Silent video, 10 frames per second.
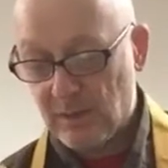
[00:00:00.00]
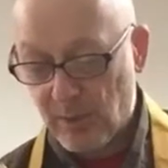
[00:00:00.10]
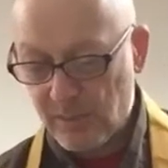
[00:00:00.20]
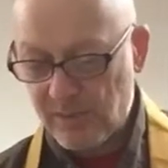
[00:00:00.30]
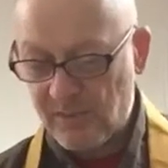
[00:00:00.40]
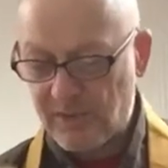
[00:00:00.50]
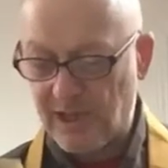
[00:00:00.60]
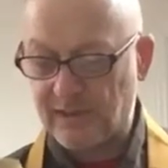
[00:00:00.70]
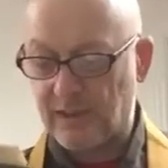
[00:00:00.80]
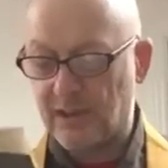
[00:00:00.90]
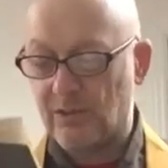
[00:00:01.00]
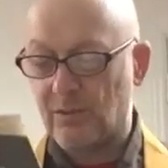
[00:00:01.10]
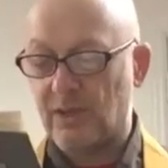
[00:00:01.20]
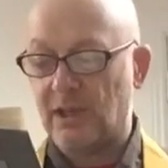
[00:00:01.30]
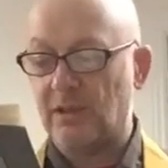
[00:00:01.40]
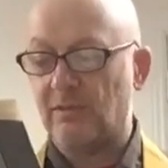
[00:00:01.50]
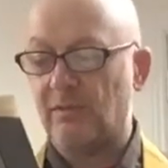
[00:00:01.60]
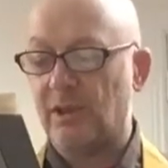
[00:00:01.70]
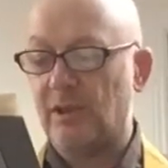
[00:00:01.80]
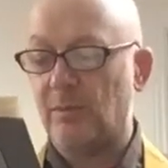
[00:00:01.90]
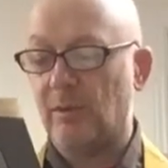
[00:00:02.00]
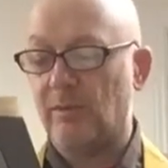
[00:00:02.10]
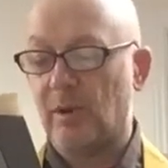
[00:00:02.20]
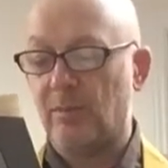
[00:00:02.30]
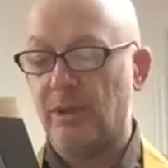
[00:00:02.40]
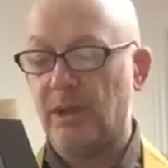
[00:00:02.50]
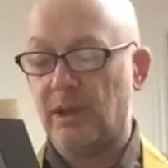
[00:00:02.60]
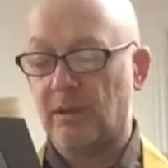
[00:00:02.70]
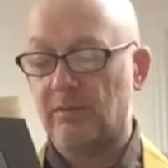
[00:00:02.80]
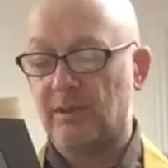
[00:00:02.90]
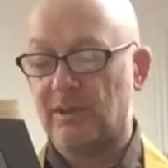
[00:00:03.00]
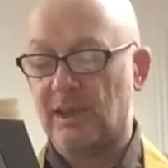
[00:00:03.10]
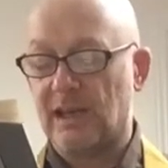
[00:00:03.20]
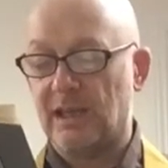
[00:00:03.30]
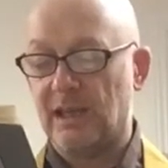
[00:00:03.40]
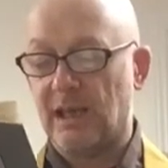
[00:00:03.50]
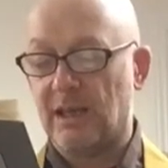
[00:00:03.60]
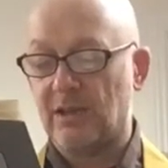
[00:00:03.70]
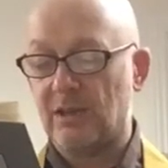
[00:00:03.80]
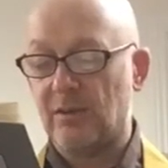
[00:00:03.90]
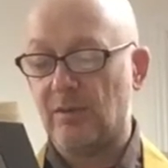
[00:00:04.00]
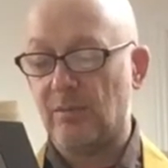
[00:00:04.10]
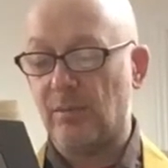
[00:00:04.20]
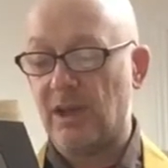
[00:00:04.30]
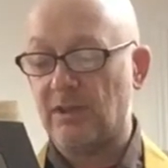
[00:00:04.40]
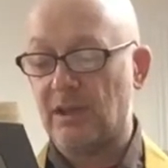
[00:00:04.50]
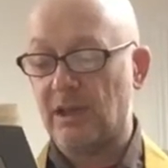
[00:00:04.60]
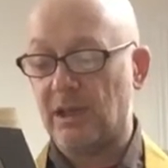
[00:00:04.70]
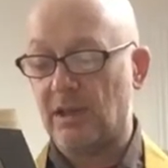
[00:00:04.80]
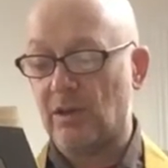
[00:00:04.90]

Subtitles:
The purpose of Zazen is to attain the freedom of our being, physically and mentally.